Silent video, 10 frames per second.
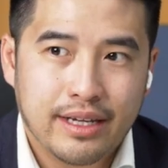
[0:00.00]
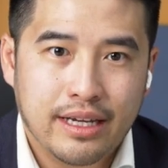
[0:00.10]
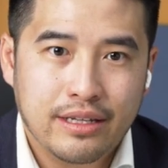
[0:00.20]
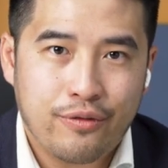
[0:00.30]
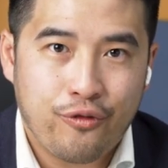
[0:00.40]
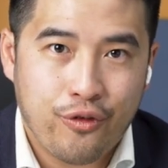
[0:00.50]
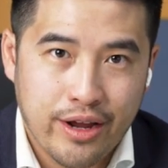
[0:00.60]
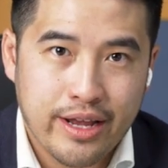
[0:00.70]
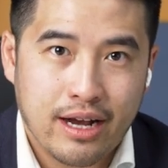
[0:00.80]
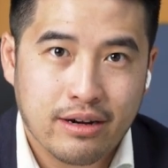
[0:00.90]
and you
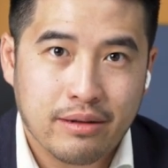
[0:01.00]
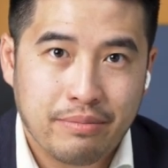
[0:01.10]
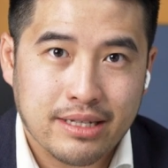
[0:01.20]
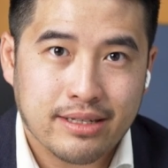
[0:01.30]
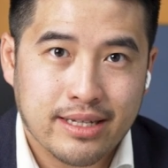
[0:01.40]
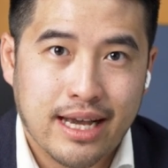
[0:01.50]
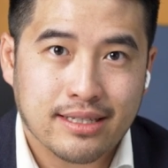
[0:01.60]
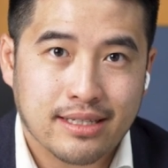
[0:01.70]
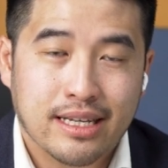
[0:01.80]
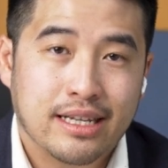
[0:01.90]
freak out about the
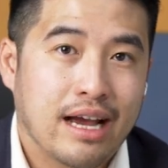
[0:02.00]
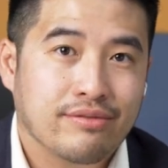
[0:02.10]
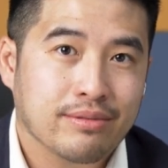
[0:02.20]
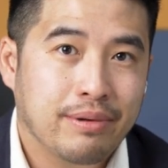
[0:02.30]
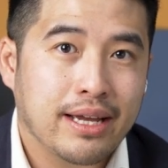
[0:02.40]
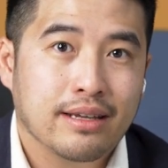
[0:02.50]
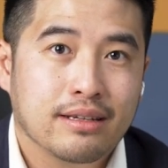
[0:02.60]
taxes that you have to pay.